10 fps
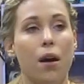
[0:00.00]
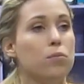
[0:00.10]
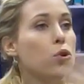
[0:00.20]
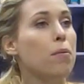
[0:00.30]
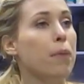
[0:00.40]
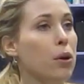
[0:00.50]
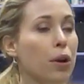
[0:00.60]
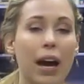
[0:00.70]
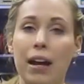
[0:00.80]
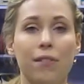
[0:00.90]

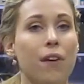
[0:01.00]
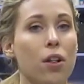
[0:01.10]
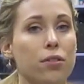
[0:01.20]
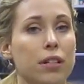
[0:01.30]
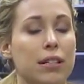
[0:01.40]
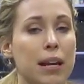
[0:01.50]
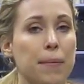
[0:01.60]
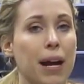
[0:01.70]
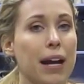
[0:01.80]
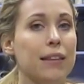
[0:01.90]
Trombone kind of follows the same
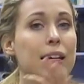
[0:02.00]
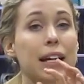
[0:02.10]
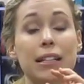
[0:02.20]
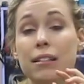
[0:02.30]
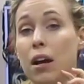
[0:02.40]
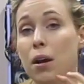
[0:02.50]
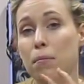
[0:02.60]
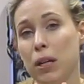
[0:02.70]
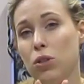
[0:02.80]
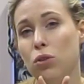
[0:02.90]
guidelines.
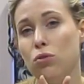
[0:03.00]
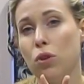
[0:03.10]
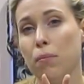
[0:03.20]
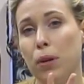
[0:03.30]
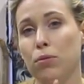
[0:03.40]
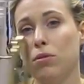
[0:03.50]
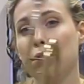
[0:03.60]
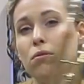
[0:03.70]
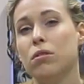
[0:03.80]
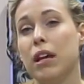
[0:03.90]
My two trombone
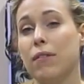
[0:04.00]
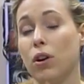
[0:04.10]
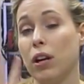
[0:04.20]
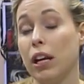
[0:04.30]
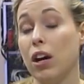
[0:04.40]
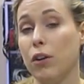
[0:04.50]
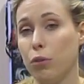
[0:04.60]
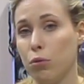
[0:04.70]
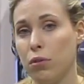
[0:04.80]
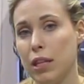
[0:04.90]
students have already
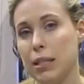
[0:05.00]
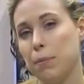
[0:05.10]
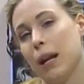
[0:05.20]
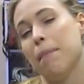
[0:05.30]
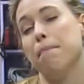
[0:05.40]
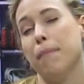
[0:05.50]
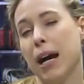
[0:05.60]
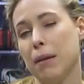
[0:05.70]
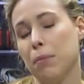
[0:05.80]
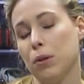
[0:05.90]
gone through this, but I
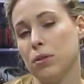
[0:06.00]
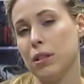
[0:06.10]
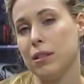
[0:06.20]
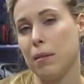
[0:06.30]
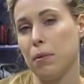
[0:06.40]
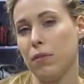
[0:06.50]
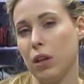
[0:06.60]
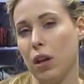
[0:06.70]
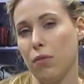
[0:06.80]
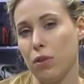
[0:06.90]
might post a separate
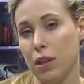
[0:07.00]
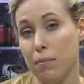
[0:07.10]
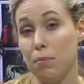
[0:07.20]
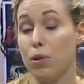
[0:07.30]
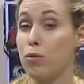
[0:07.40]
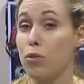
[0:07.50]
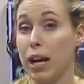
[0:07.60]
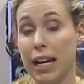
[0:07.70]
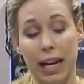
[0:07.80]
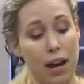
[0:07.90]
video for them. But for
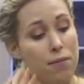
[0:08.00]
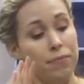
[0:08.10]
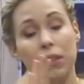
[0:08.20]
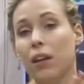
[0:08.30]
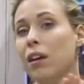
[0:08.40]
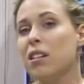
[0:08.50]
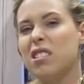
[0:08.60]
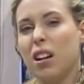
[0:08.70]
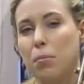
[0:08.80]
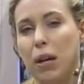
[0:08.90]
right now,
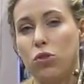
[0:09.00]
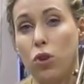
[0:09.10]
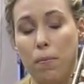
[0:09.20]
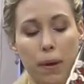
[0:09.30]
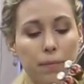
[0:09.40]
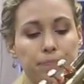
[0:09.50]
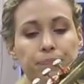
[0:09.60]
let's talk about trumpet.